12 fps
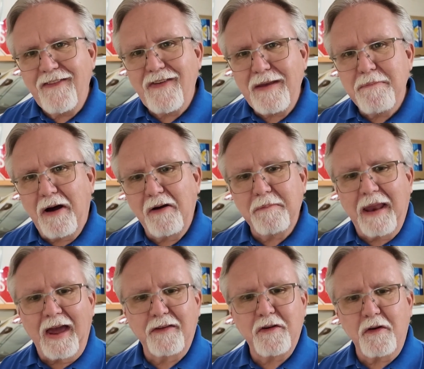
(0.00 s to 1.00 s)
EV Bunk
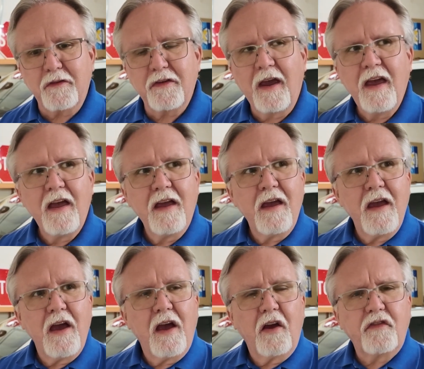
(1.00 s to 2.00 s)
Blasters.
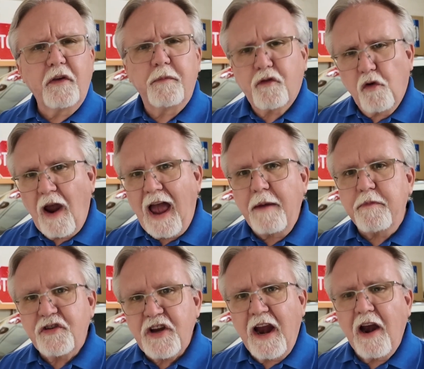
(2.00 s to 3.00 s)

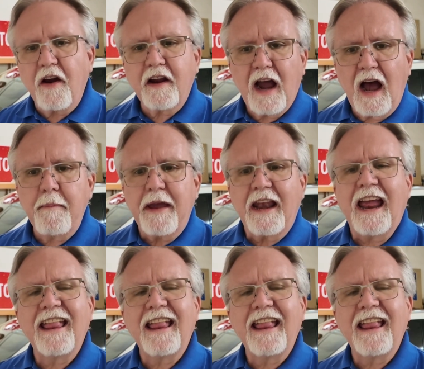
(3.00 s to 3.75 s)
Subscribe, share, and comment,